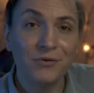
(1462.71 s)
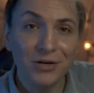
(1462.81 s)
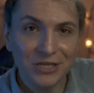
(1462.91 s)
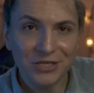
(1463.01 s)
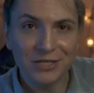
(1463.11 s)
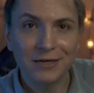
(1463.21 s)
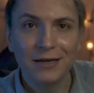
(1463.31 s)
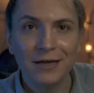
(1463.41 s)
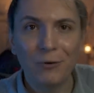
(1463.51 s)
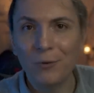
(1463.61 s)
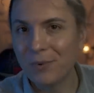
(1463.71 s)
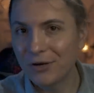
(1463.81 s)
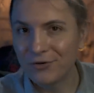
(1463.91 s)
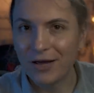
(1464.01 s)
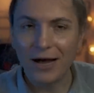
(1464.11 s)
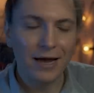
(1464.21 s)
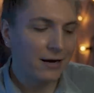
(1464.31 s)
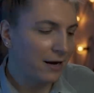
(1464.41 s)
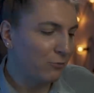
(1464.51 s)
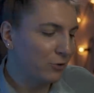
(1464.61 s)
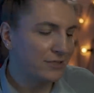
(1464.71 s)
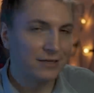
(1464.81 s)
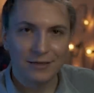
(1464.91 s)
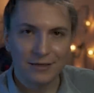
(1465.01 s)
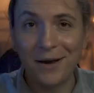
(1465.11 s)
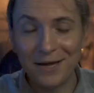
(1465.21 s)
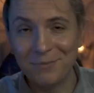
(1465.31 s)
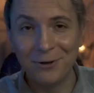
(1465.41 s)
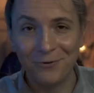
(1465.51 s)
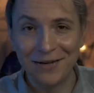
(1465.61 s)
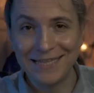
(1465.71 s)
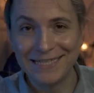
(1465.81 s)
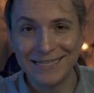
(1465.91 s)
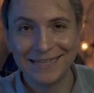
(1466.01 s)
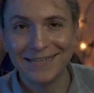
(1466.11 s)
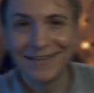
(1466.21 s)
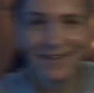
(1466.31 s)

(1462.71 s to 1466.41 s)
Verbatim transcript: richer compared to the higher harmonics mind-blowing, isn't it?